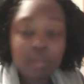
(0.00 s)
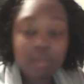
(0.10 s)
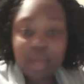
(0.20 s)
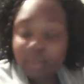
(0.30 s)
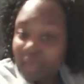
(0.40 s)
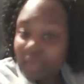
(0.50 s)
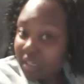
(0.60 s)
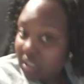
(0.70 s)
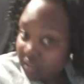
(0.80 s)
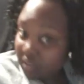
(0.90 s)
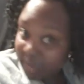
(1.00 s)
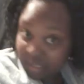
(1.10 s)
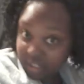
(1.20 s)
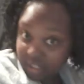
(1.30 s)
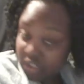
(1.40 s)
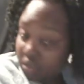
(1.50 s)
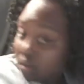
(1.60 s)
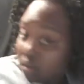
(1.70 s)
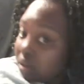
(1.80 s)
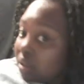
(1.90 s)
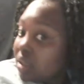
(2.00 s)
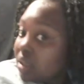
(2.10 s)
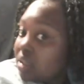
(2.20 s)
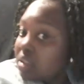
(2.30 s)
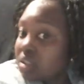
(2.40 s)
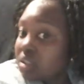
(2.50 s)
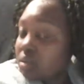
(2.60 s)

my application of my conditioner to